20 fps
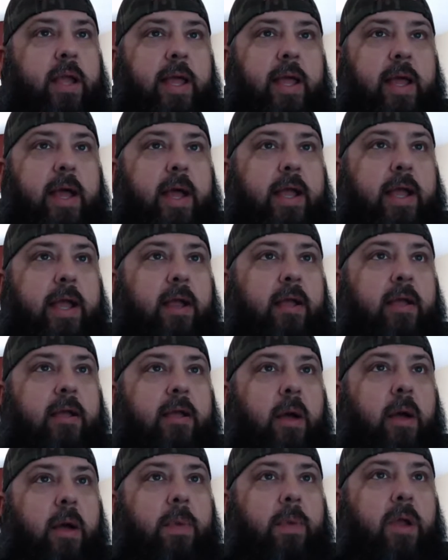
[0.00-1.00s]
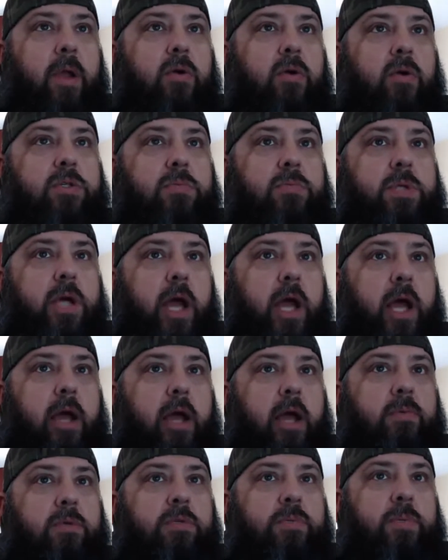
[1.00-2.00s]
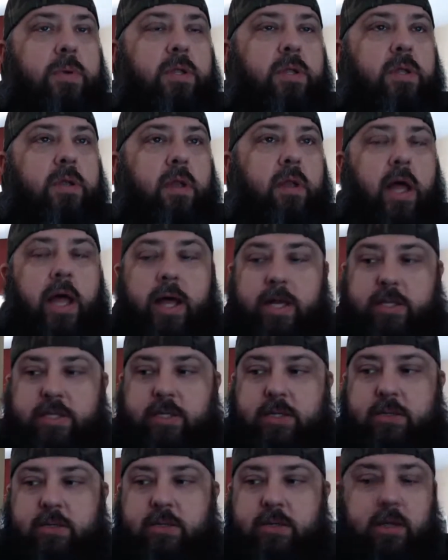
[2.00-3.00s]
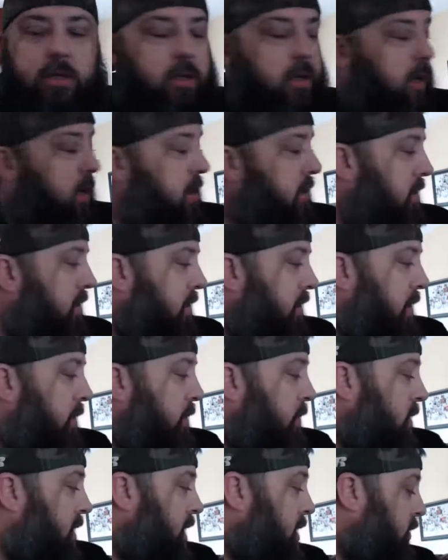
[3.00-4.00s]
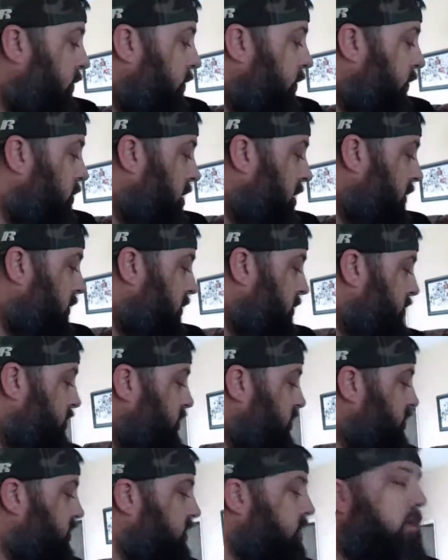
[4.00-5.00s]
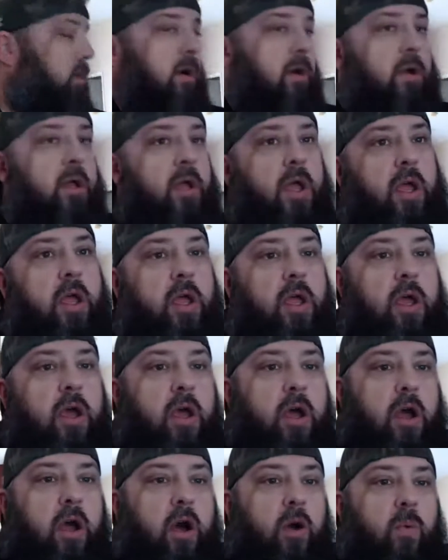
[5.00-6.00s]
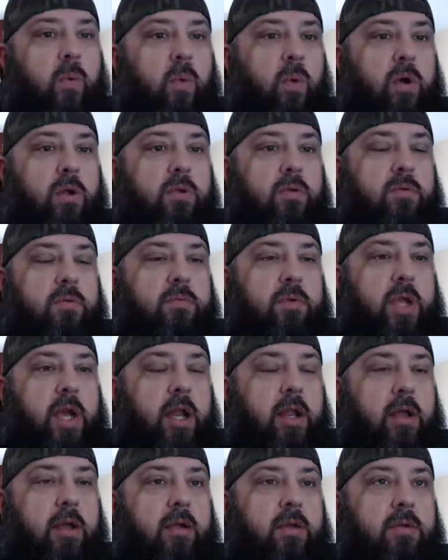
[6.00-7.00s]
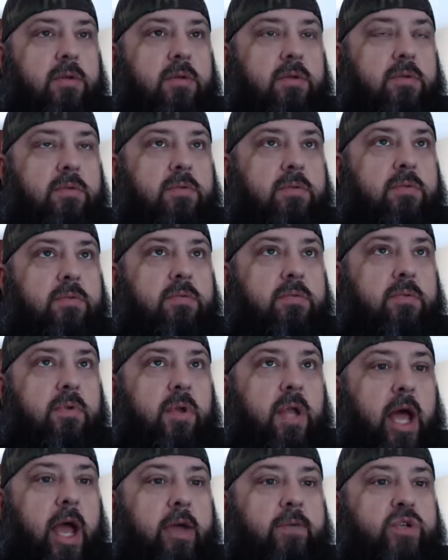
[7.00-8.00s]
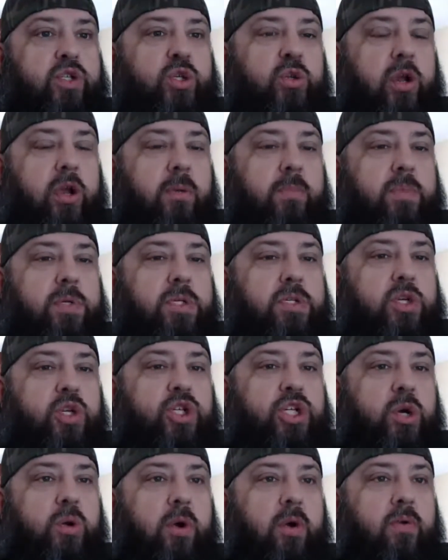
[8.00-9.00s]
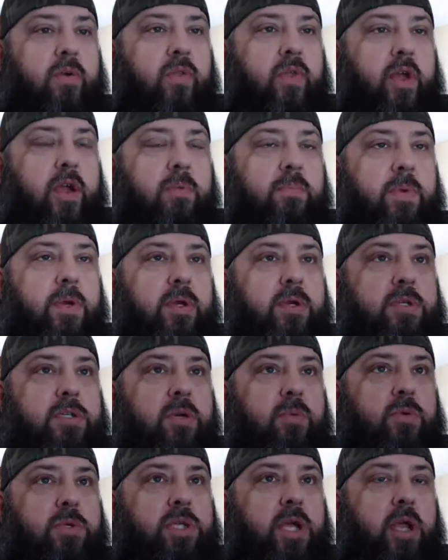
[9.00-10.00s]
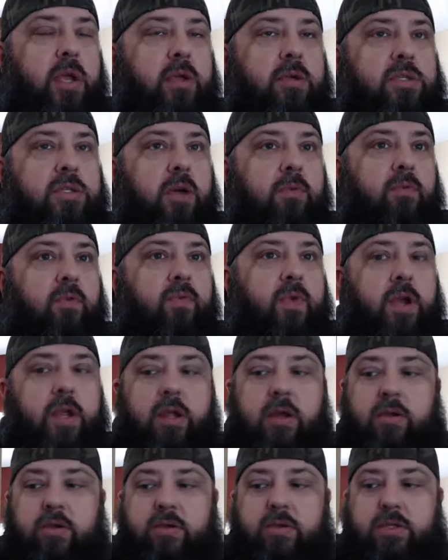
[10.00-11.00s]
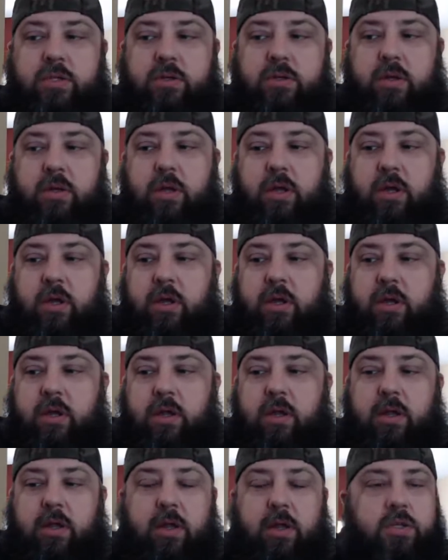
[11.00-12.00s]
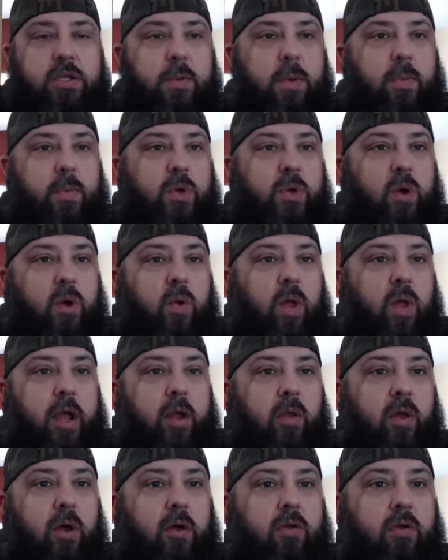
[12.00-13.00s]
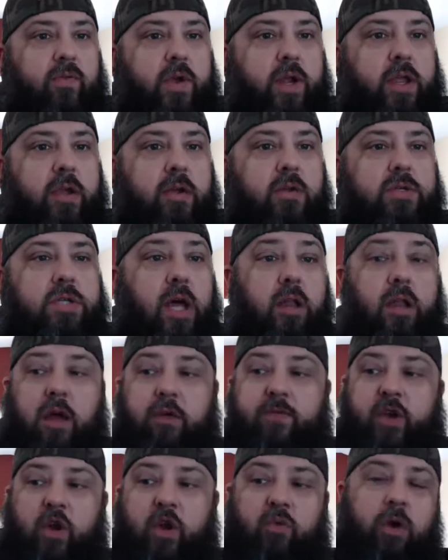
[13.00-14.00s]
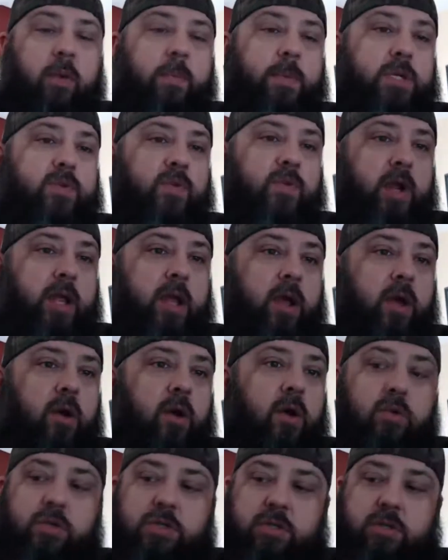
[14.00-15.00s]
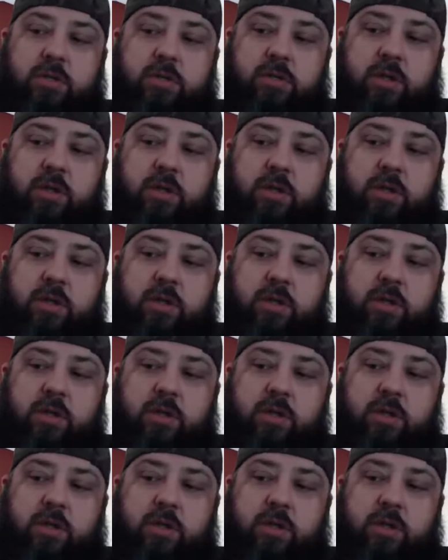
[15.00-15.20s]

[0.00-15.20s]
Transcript: I kind of come and go sometimes, but in the last, I wanted to go through all those, just do a one kind of live stream just to show everything because it would take several videos, and some people don't like longer videos. I love your rummage videos and